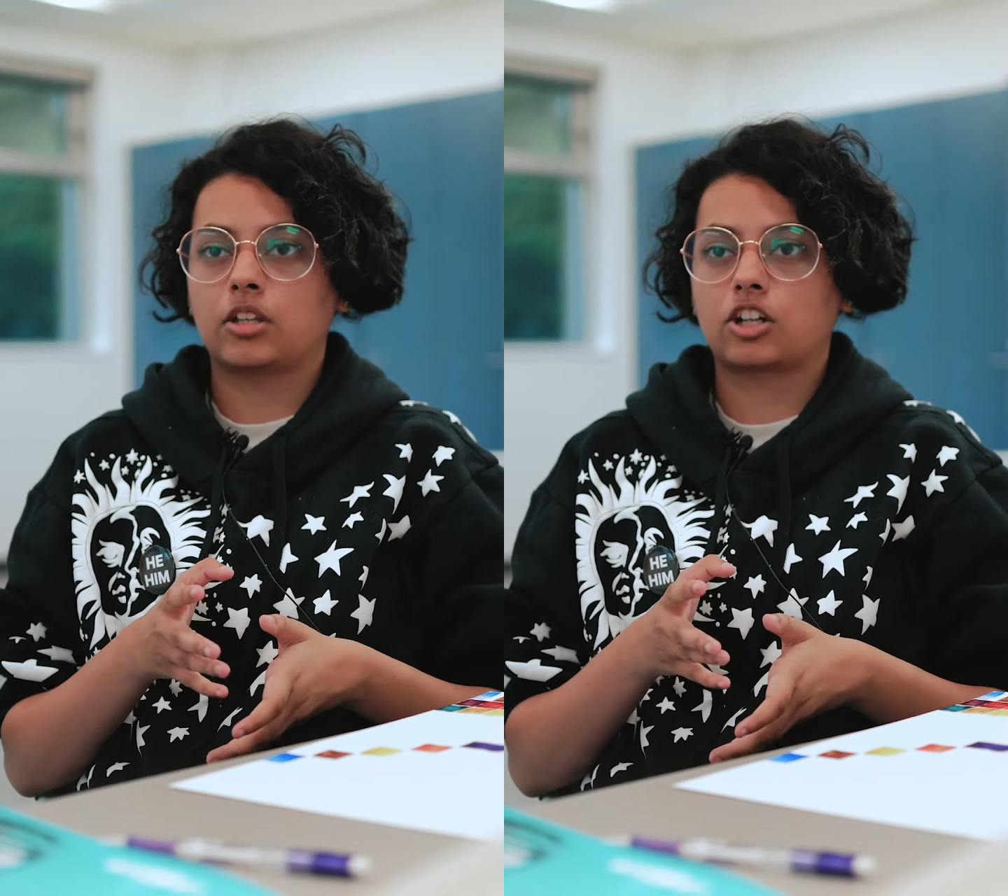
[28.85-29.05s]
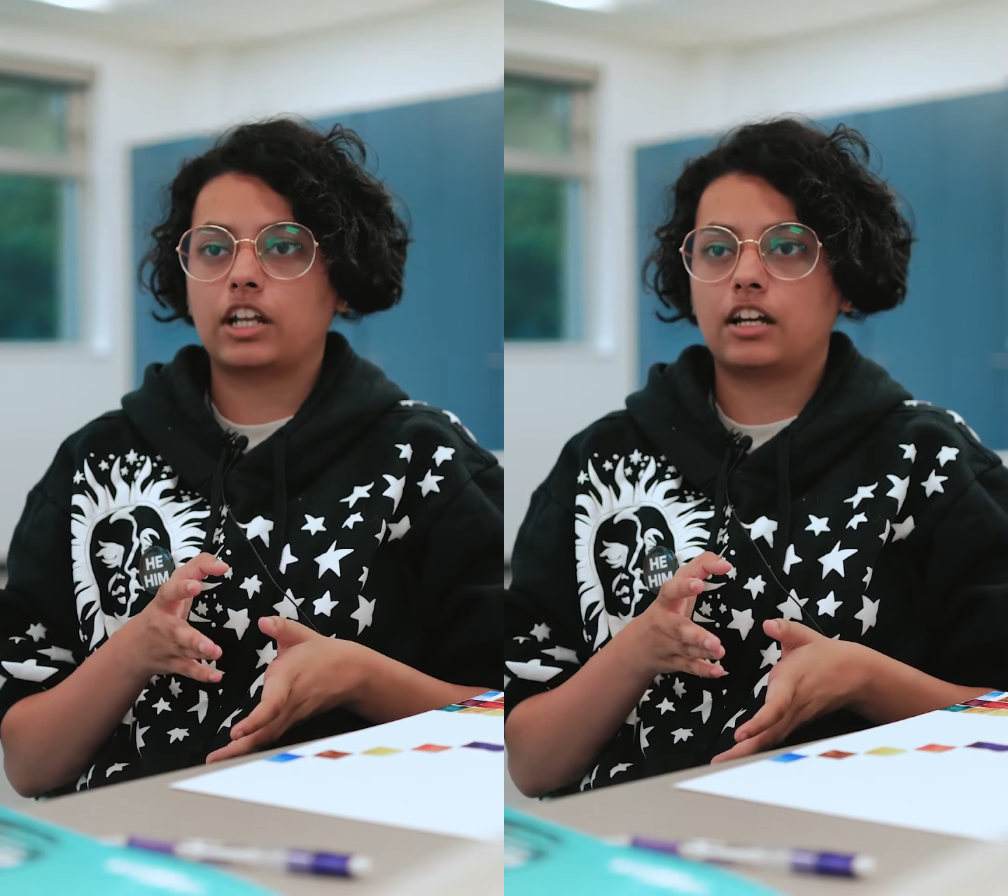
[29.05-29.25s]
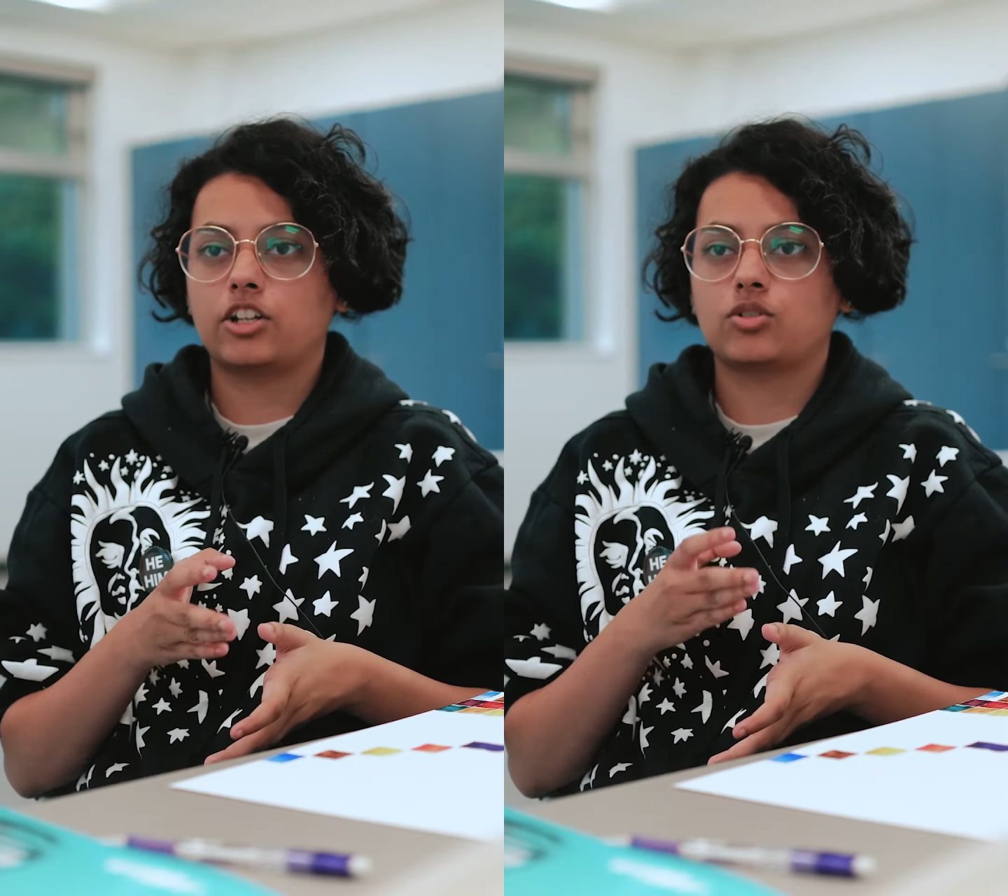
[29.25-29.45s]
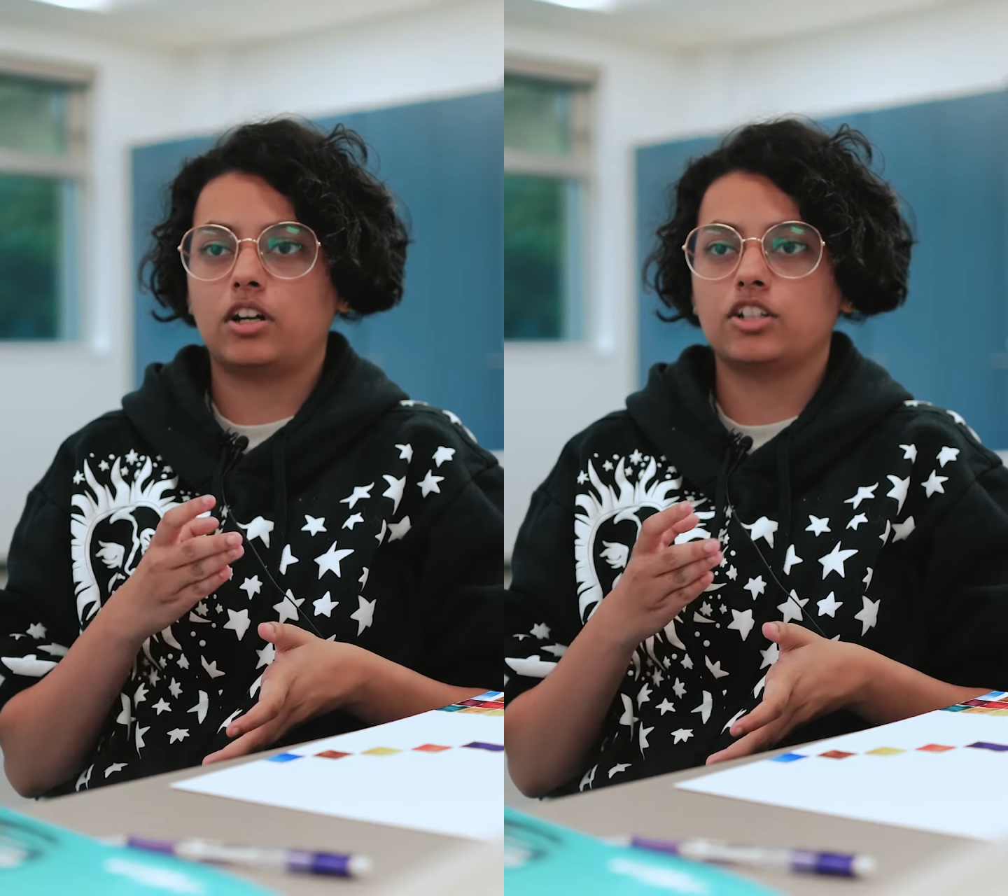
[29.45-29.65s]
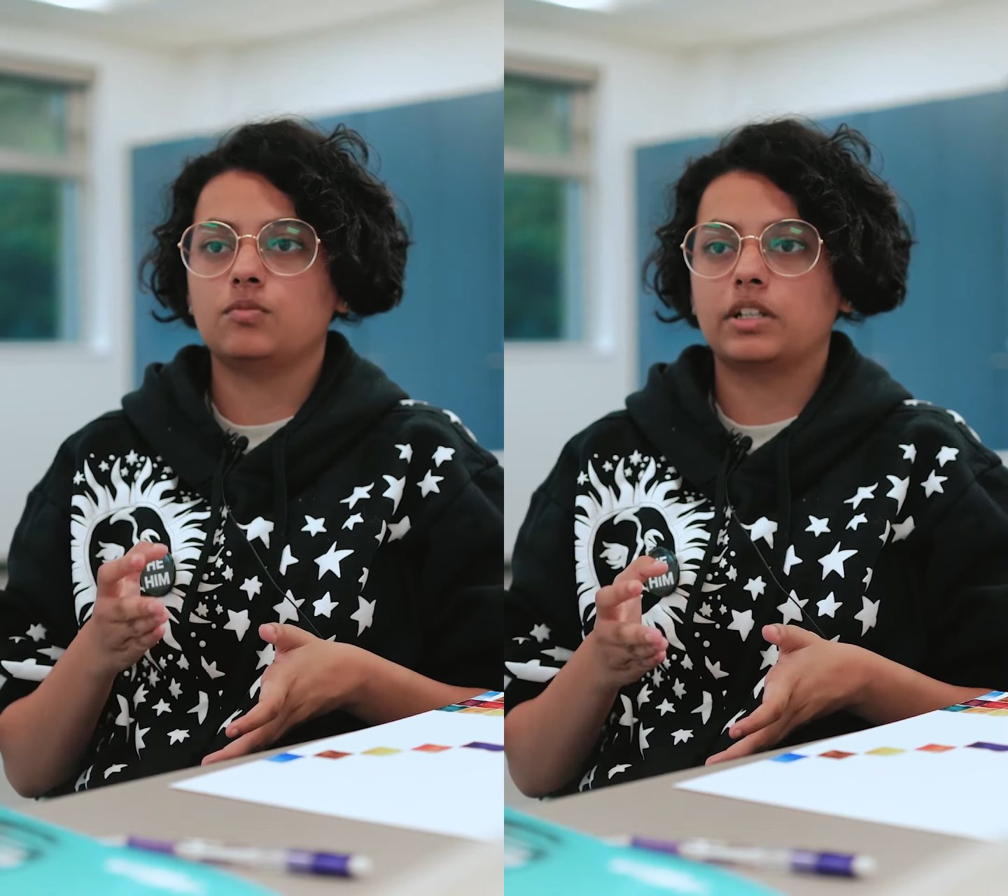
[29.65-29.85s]
learning how to draw
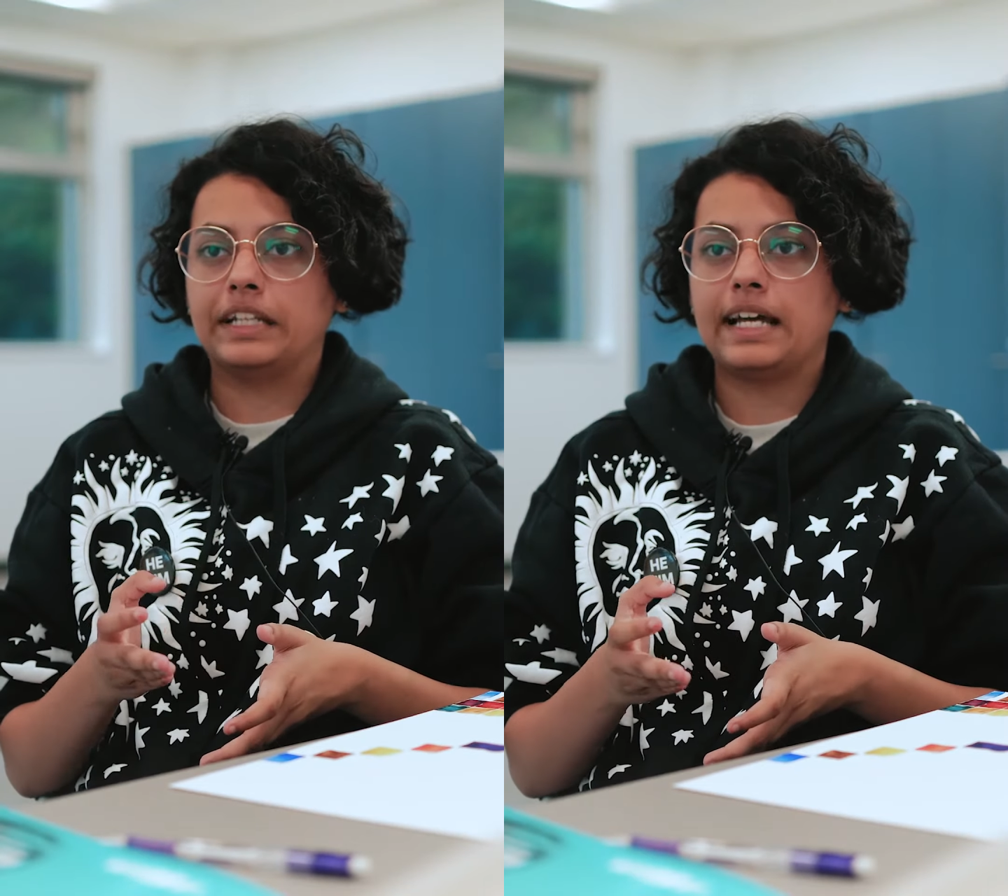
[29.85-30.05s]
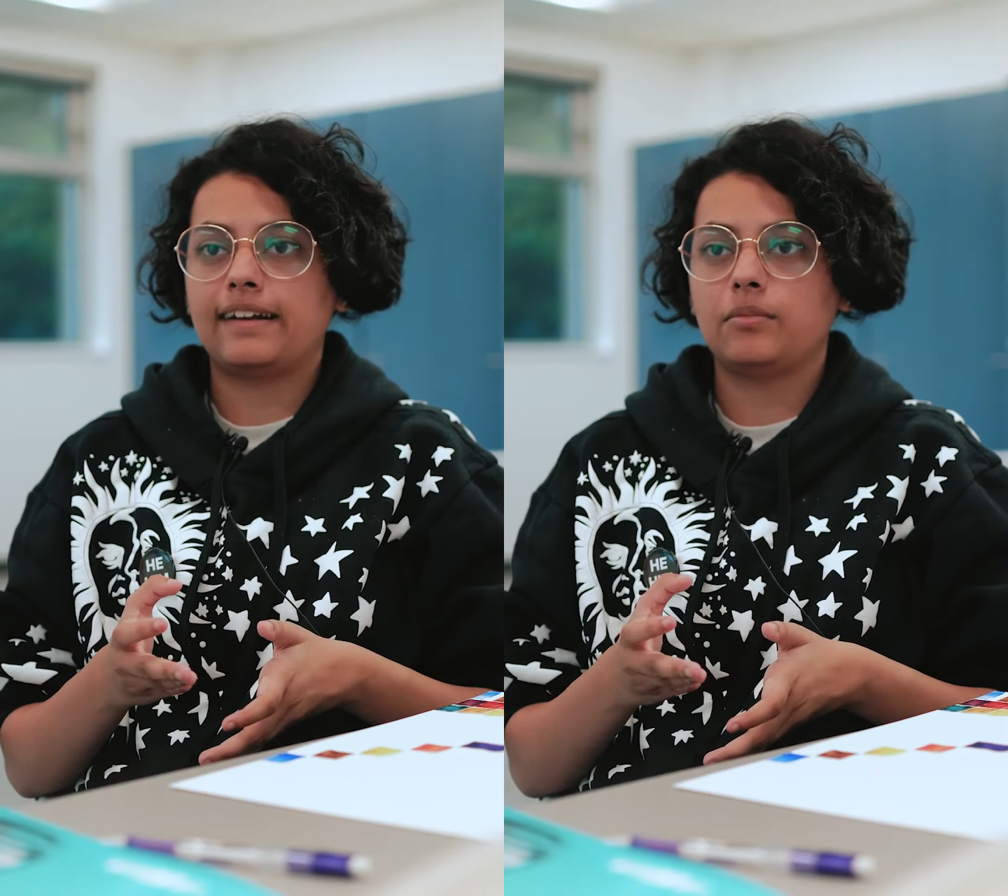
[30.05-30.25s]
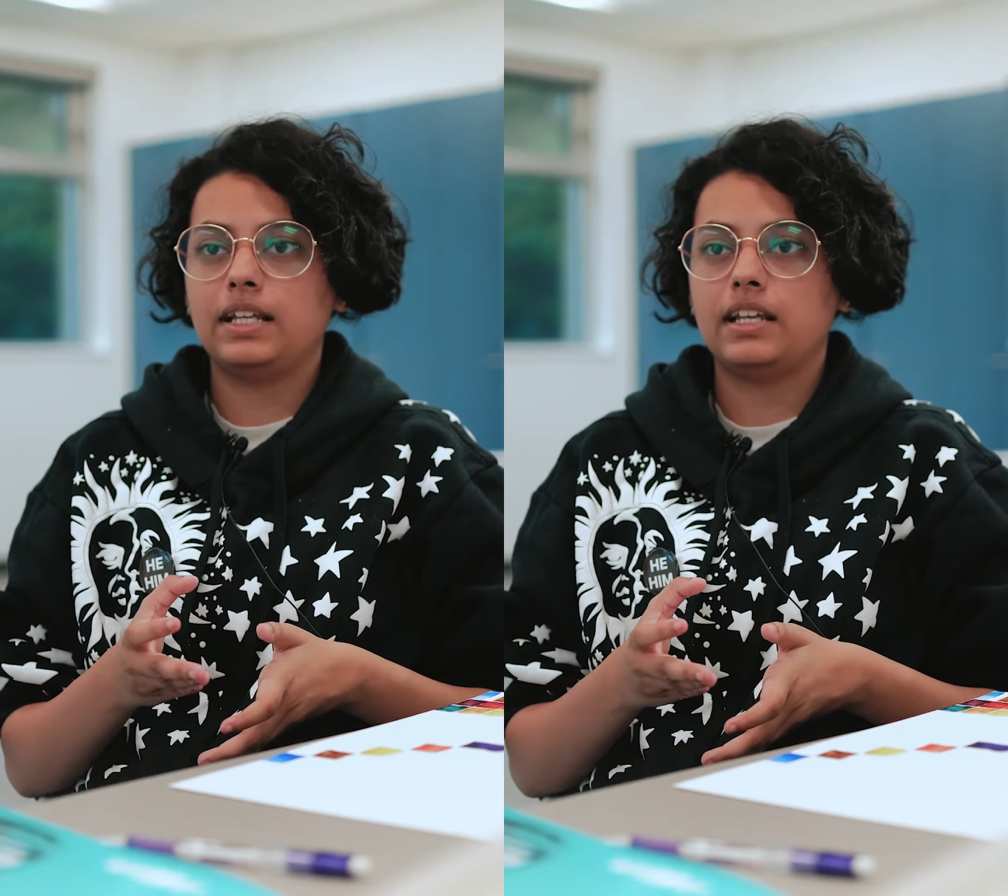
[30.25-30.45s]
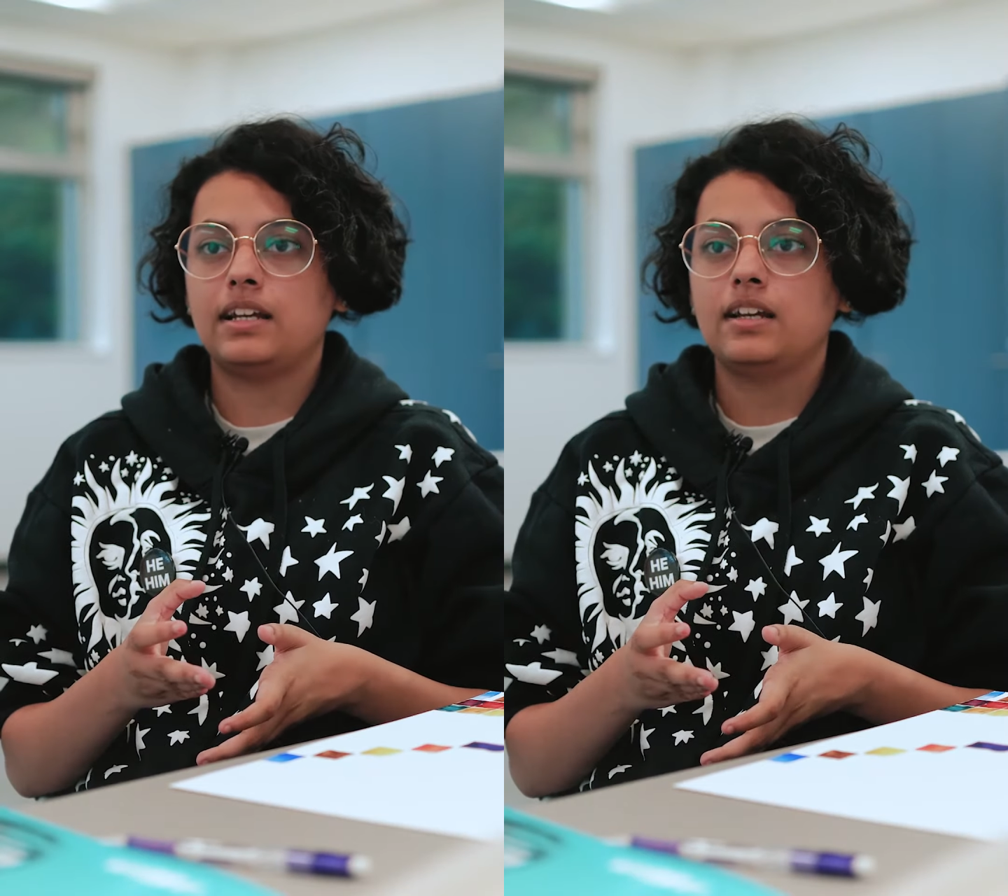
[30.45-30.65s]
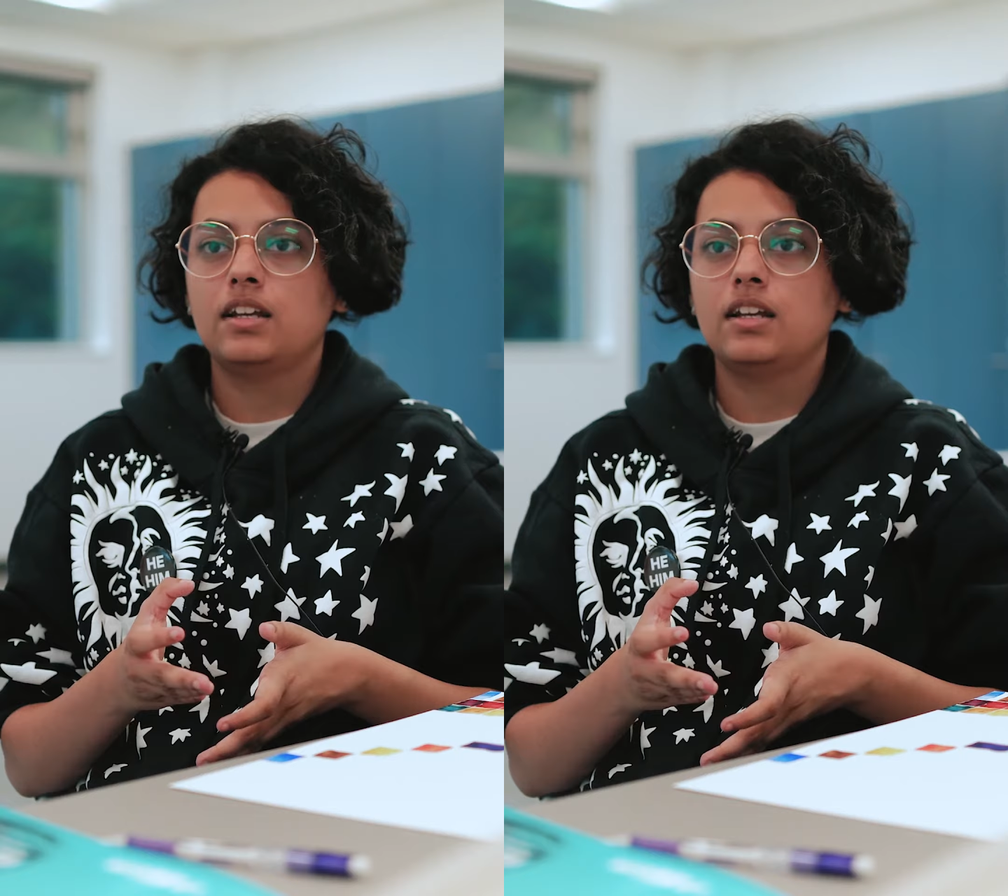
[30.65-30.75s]
human anatomy,